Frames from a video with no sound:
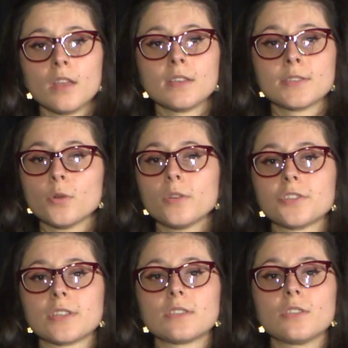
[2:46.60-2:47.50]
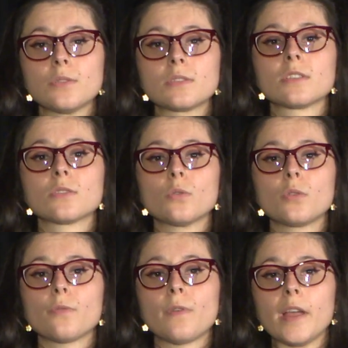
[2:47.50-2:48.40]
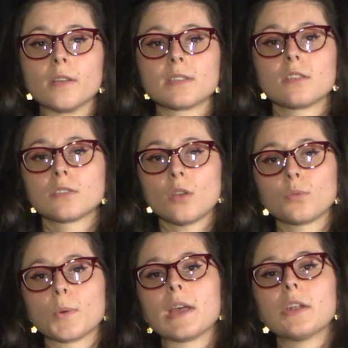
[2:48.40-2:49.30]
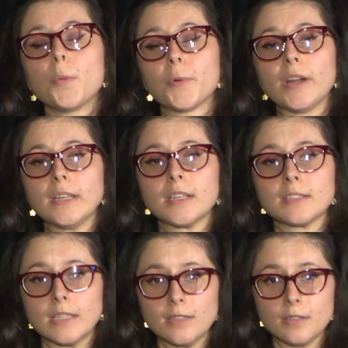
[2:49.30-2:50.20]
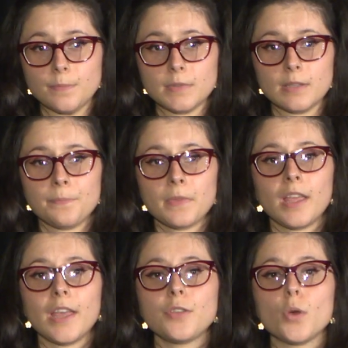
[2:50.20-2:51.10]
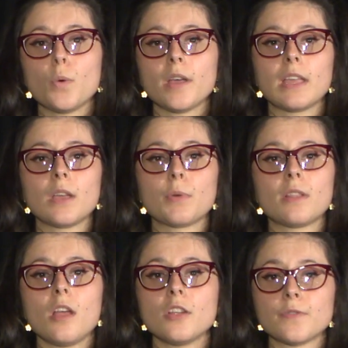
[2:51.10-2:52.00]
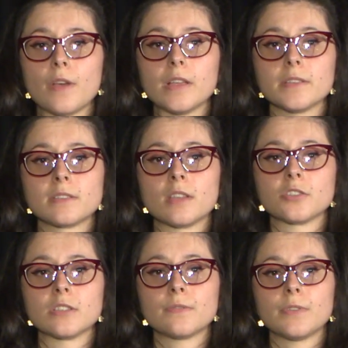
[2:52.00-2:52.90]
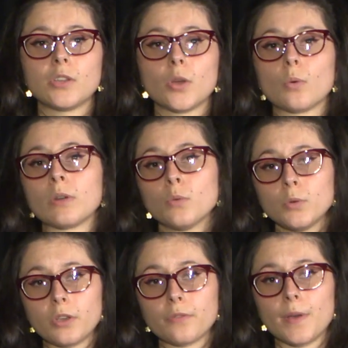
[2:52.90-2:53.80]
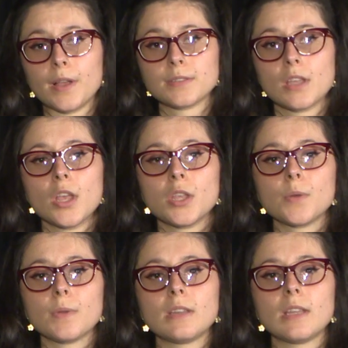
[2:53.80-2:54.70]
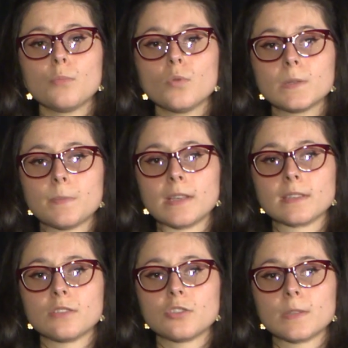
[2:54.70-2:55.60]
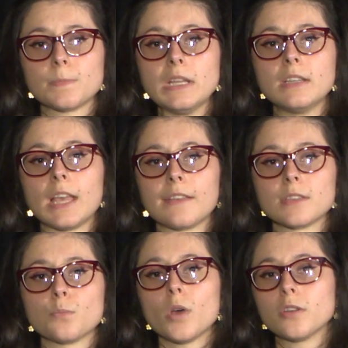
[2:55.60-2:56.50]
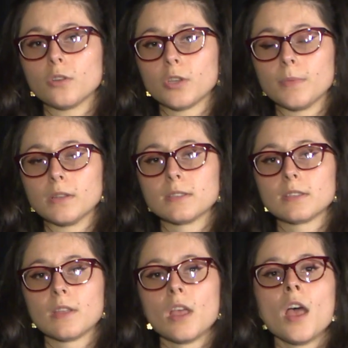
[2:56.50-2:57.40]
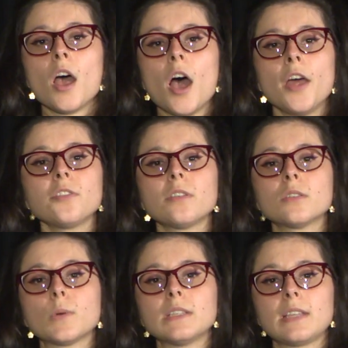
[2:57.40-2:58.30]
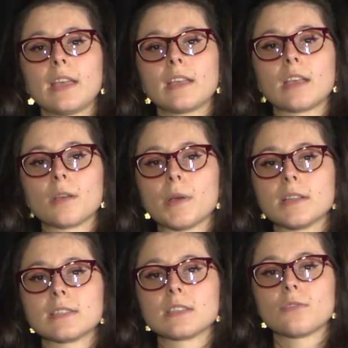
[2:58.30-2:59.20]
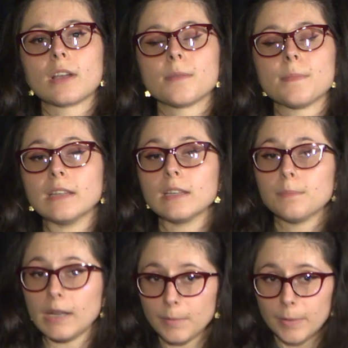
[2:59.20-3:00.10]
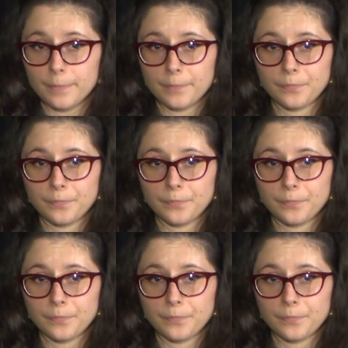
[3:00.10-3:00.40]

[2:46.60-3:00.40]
Storage is used to store your files, software, and operating systems. If you're working with large files, such as video and audio files, you would need more space than just PDFs and Word documents. 128 GB is a recommended minimum.